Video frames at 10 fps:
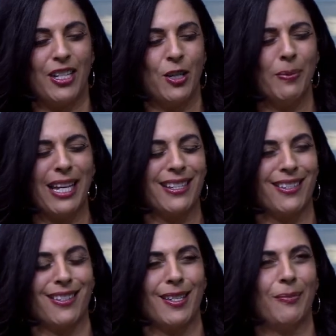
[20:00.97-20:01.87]

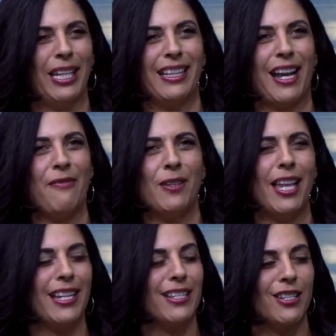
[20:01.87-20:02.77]
duplexes is something that I feel
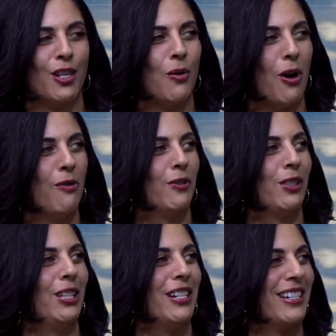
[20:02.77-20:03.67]
like is so
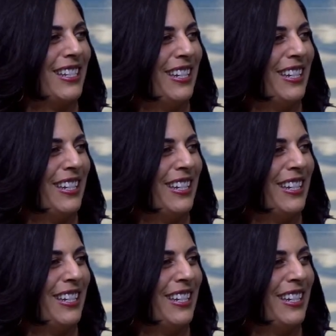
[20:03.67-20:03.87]
overlooked.